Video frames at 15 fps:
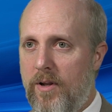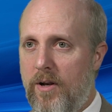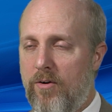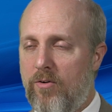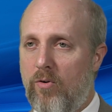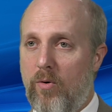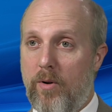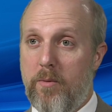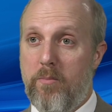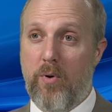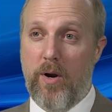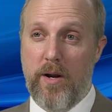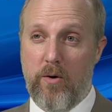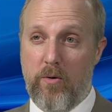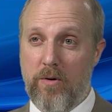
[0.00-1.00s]
And I'd certainly
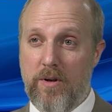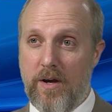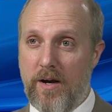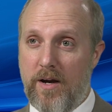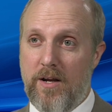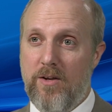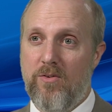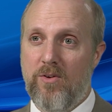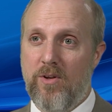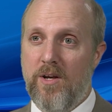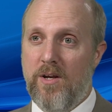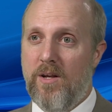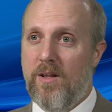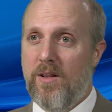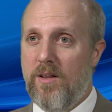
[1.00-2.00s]
prioritize
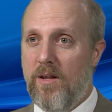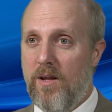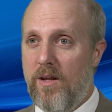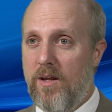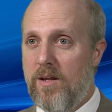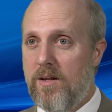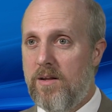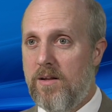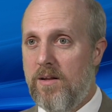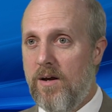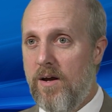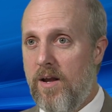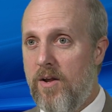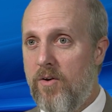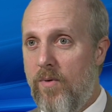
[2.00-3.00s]
the
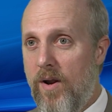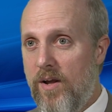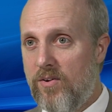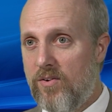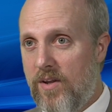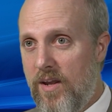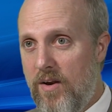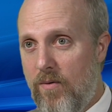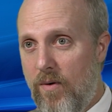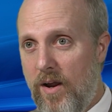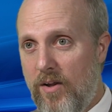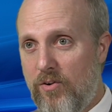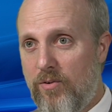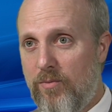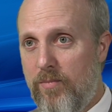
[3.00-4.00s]
uh, NRAS,
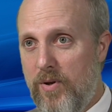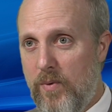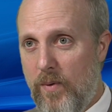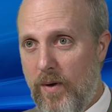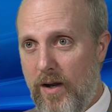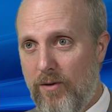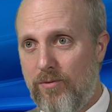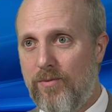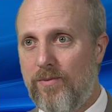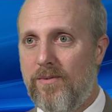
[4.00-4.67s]
KRAS, BRAF,